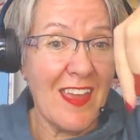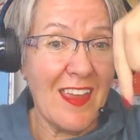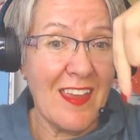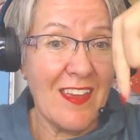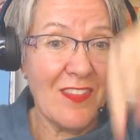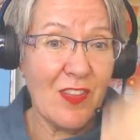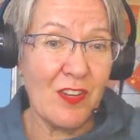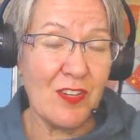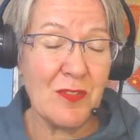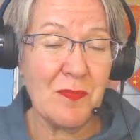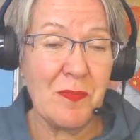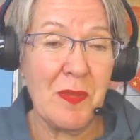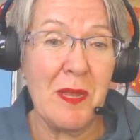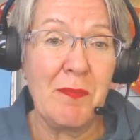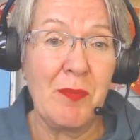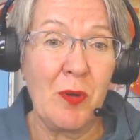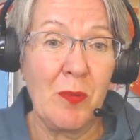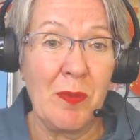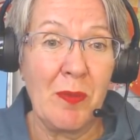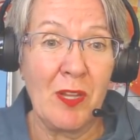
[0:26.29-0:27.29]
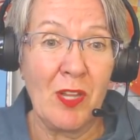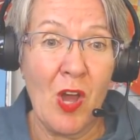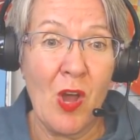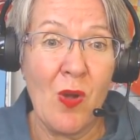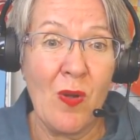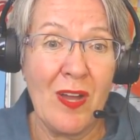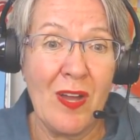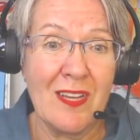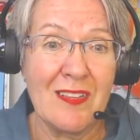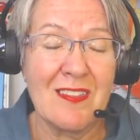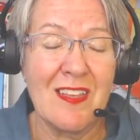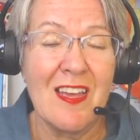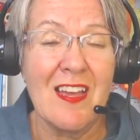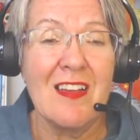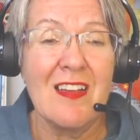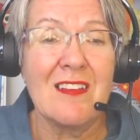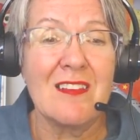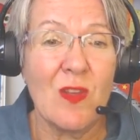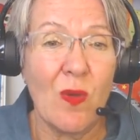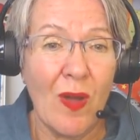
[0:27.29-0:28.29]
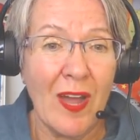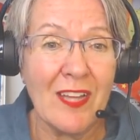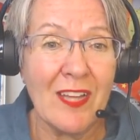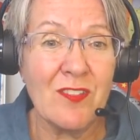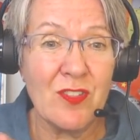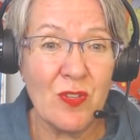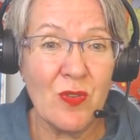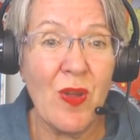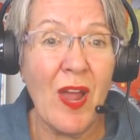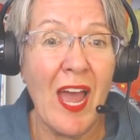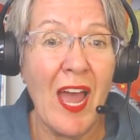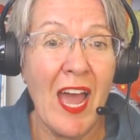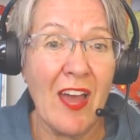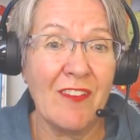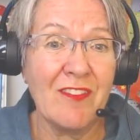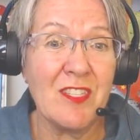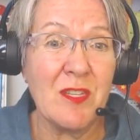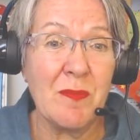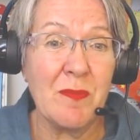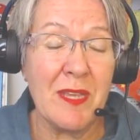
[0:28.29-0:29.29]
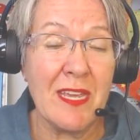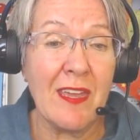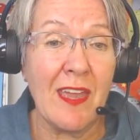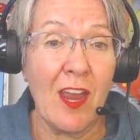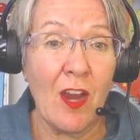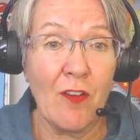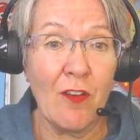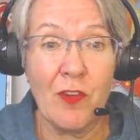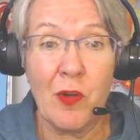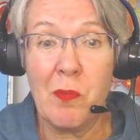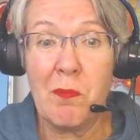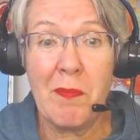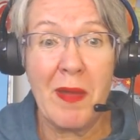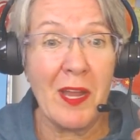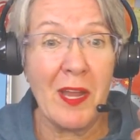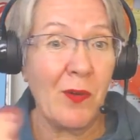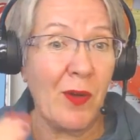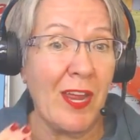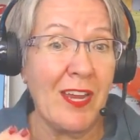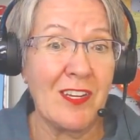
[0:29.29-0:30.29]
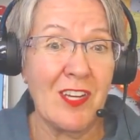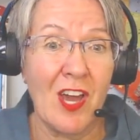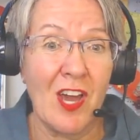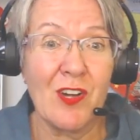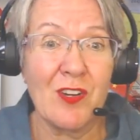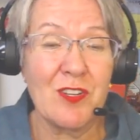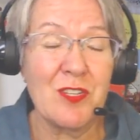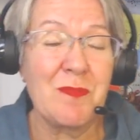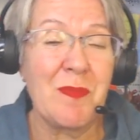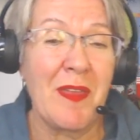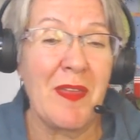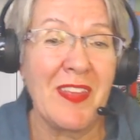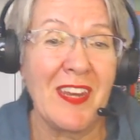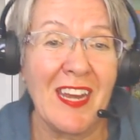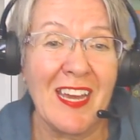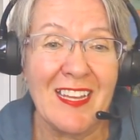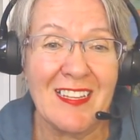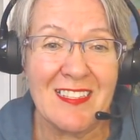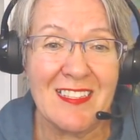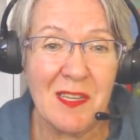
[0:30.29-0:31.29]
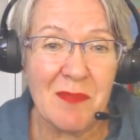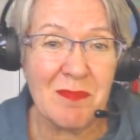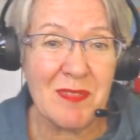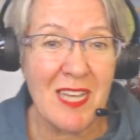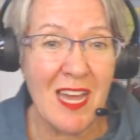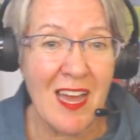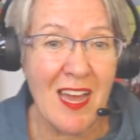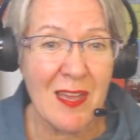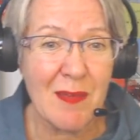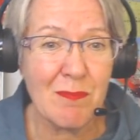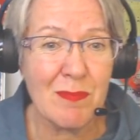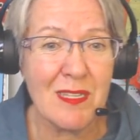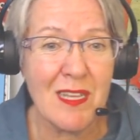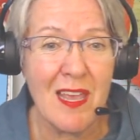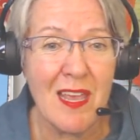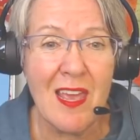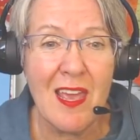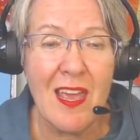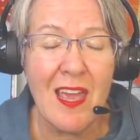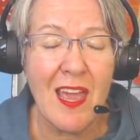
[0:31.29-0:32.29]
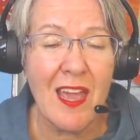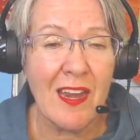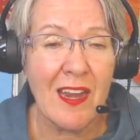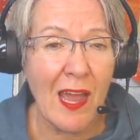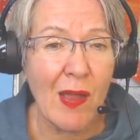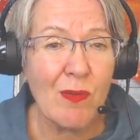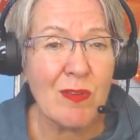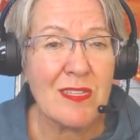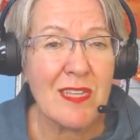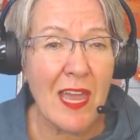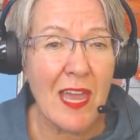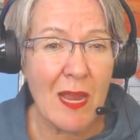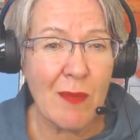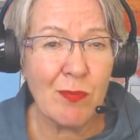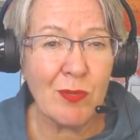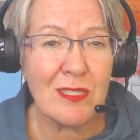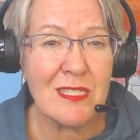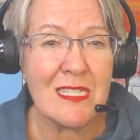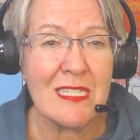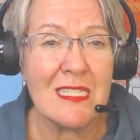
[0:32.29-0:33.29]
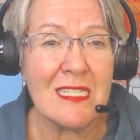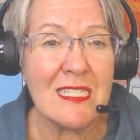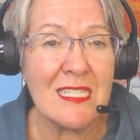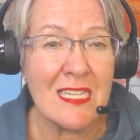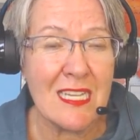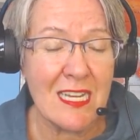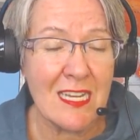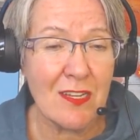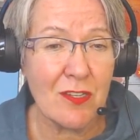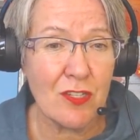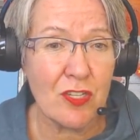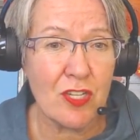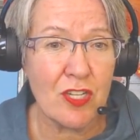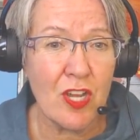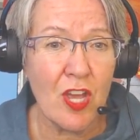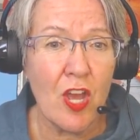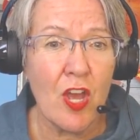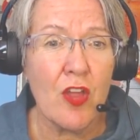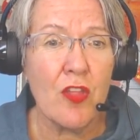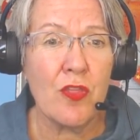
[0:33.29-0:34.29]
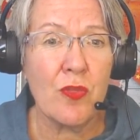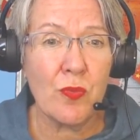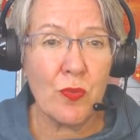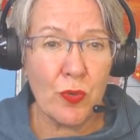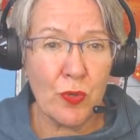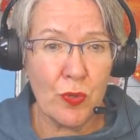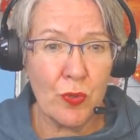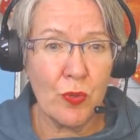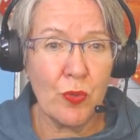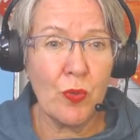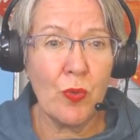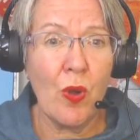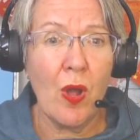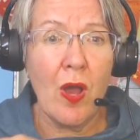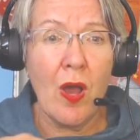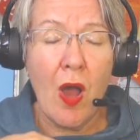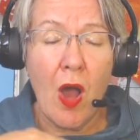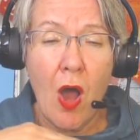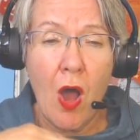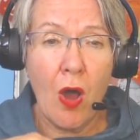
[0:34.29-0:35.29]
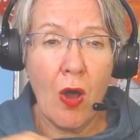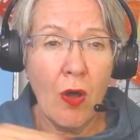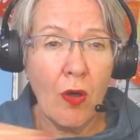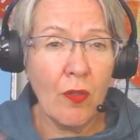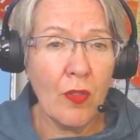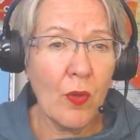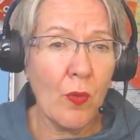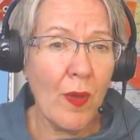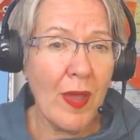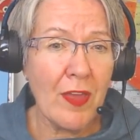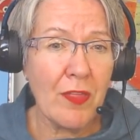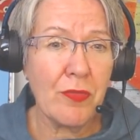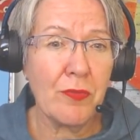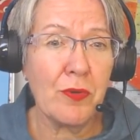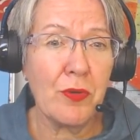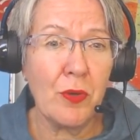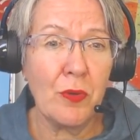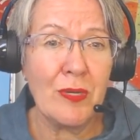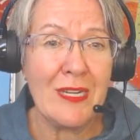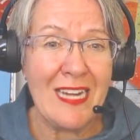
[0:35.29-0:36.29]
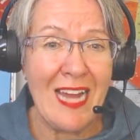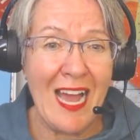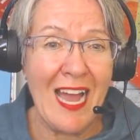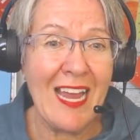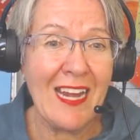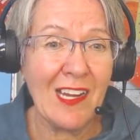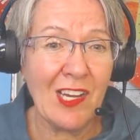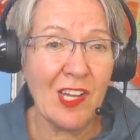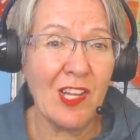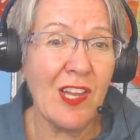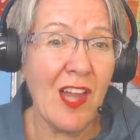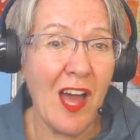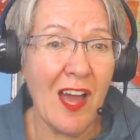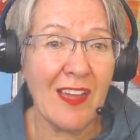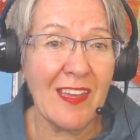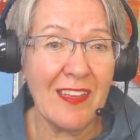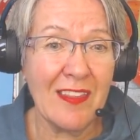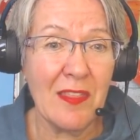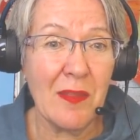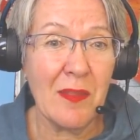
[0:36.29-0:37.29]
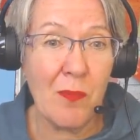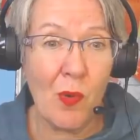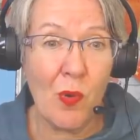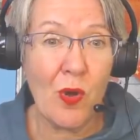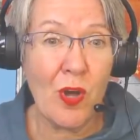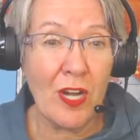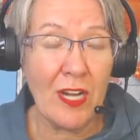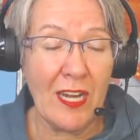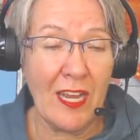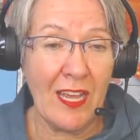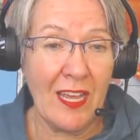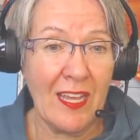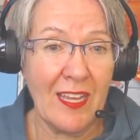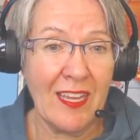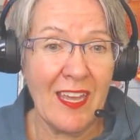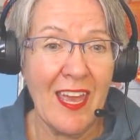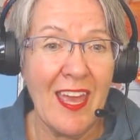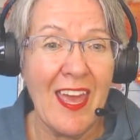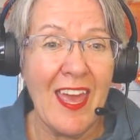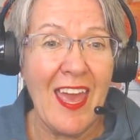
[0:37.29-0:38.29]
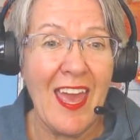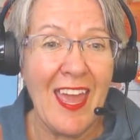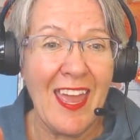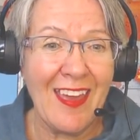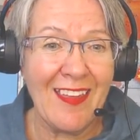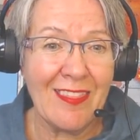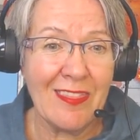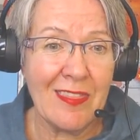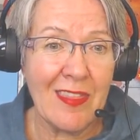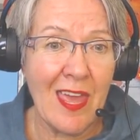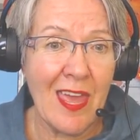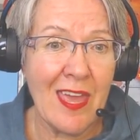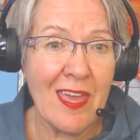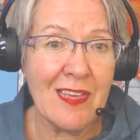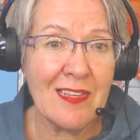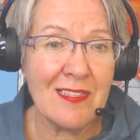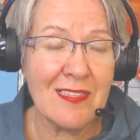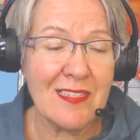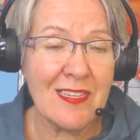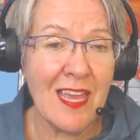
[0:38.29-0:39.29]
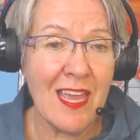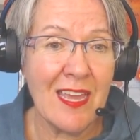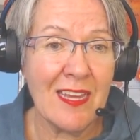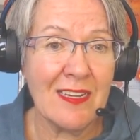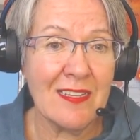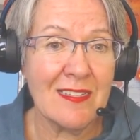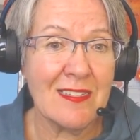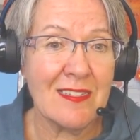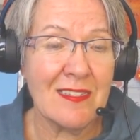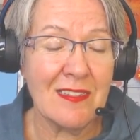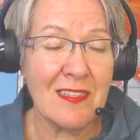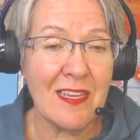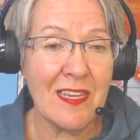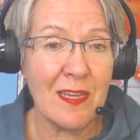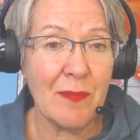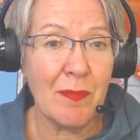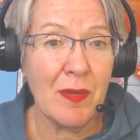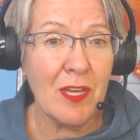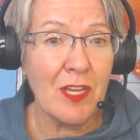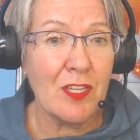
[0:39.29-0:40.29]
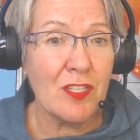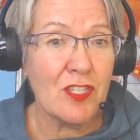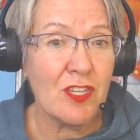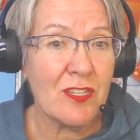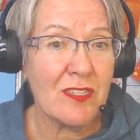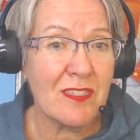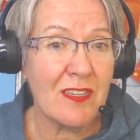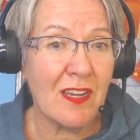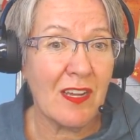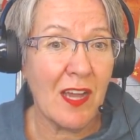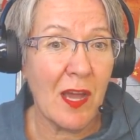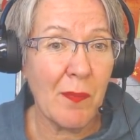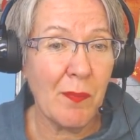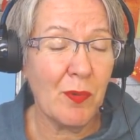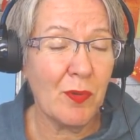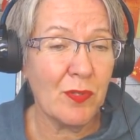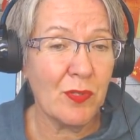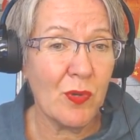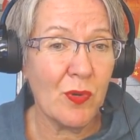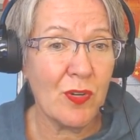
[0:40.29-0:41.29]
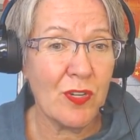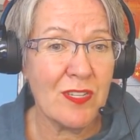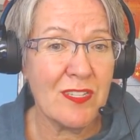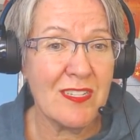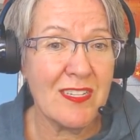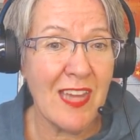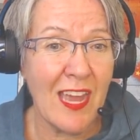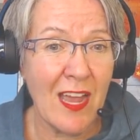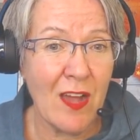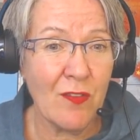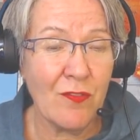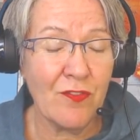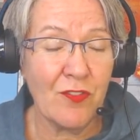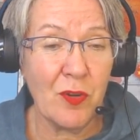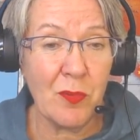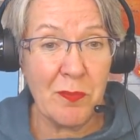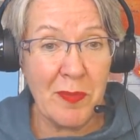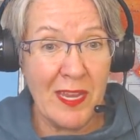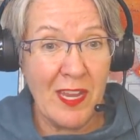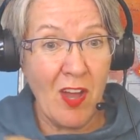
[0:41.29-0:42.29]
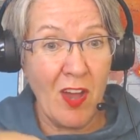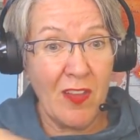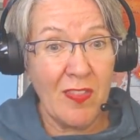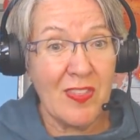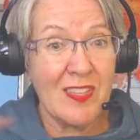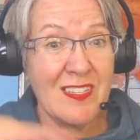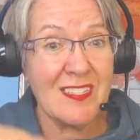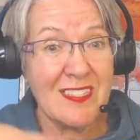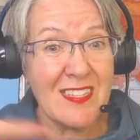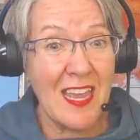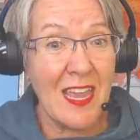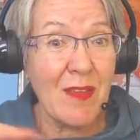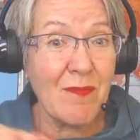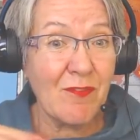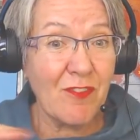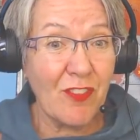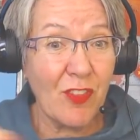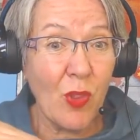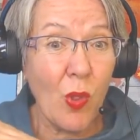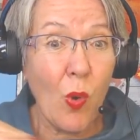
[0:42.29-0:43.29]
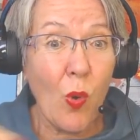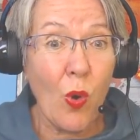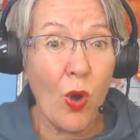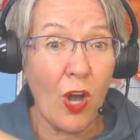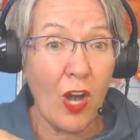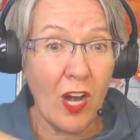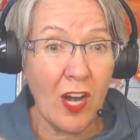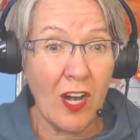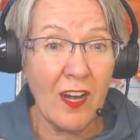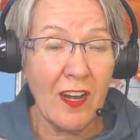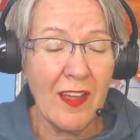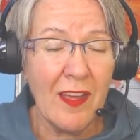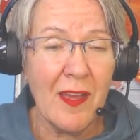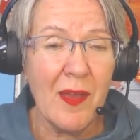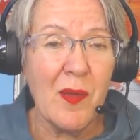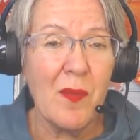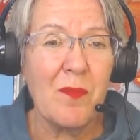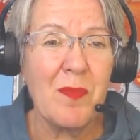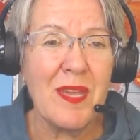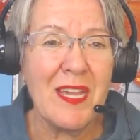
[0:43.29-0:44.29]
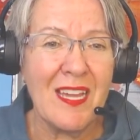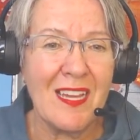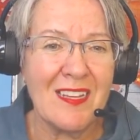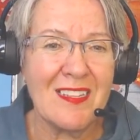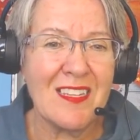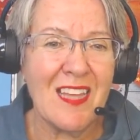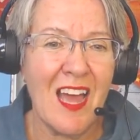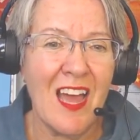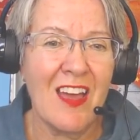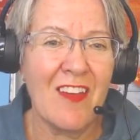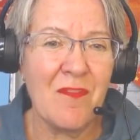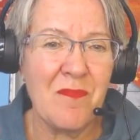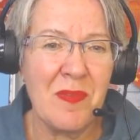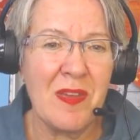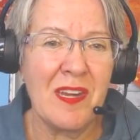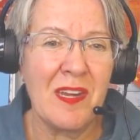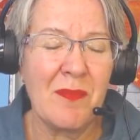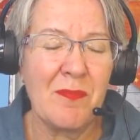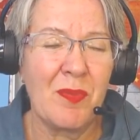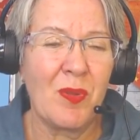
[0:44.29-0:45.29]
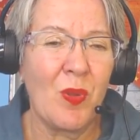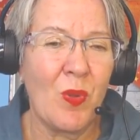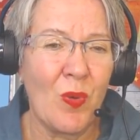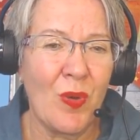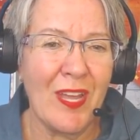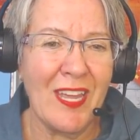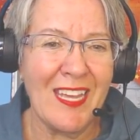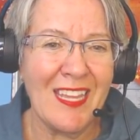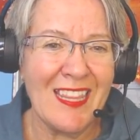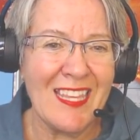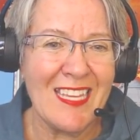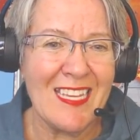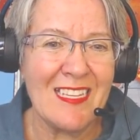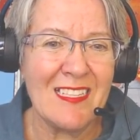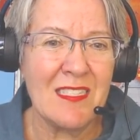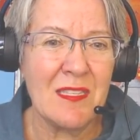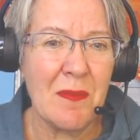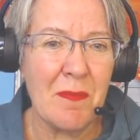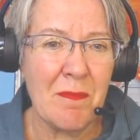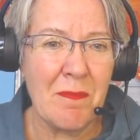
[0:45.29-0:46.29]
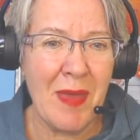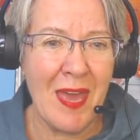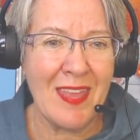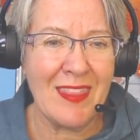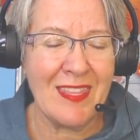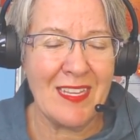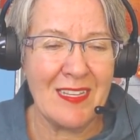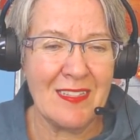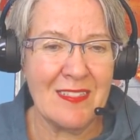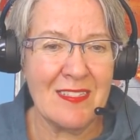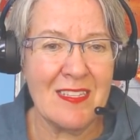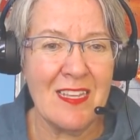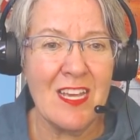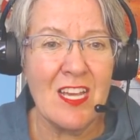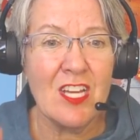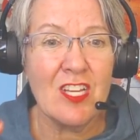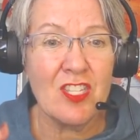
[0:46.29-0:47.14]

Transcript: and there's people below us. So I do have to be careful. My granddaughters spend the night sometimes, and I was able to teach through all the way through 9 o'clock in the morning, and they stayed asleep just a couple doors down from me on the same floor because I've been employing these methods.